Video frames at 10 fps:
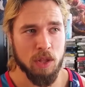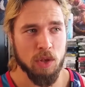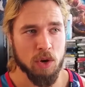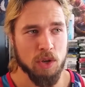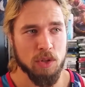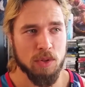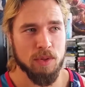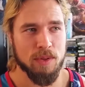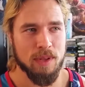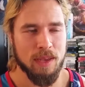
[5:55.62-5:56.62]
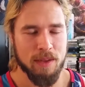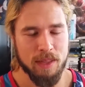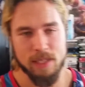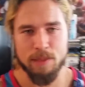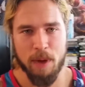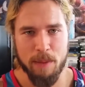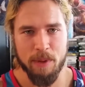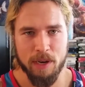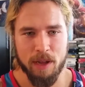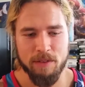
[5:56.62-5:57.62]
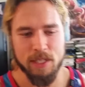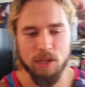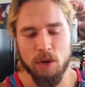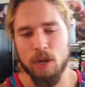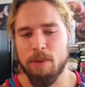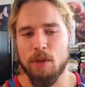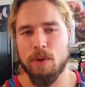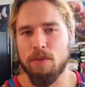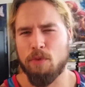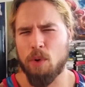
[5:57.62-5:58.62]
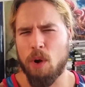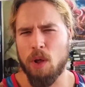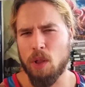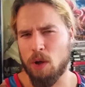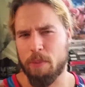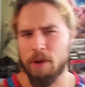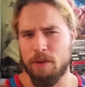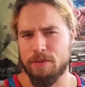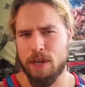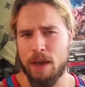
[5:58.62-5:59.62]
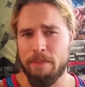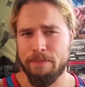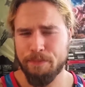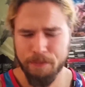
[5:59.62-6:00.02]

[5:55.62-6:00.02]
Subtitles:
this is my opinion, obviously, you're going to be doing it for a long period of time.